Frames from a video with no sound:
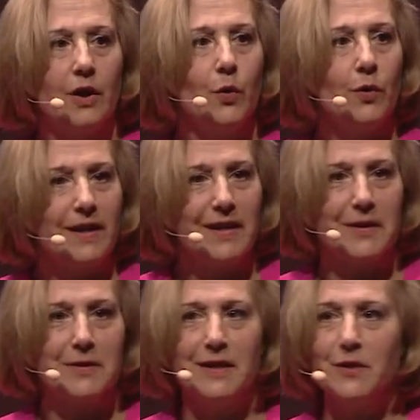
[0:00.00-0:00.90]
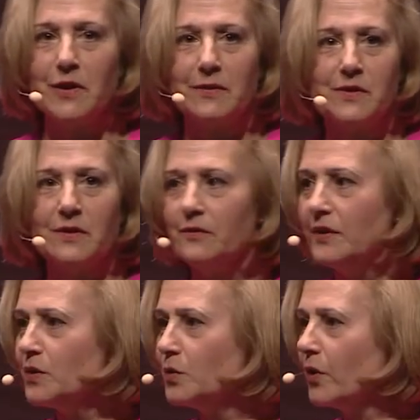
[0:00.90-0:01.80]
Okay, I think you have
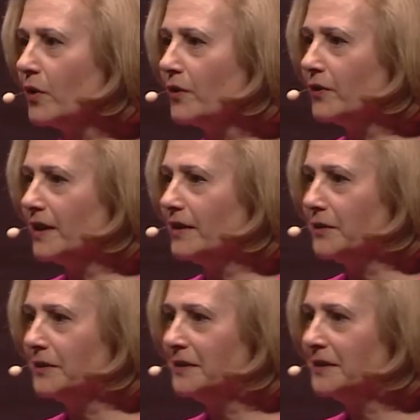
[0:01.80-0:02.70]
something to work on here.